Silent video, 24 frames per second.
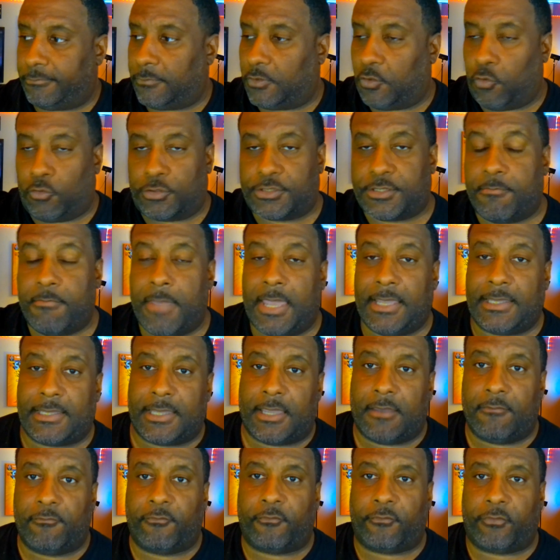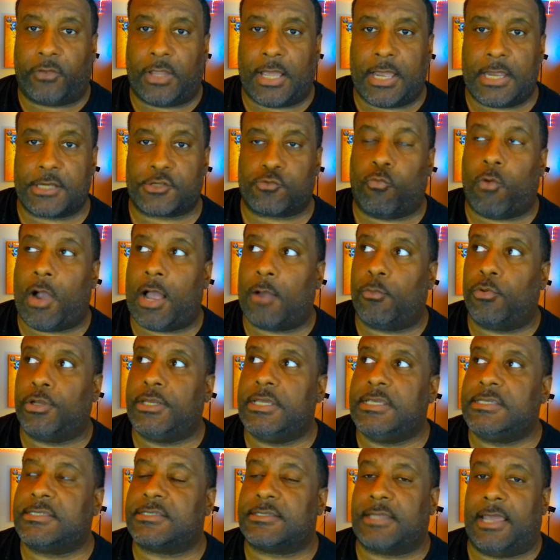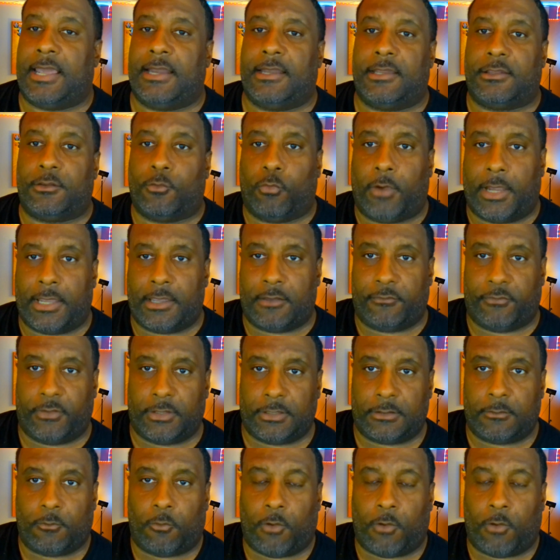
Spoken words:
or to make him flash, why would he stand in the way of it?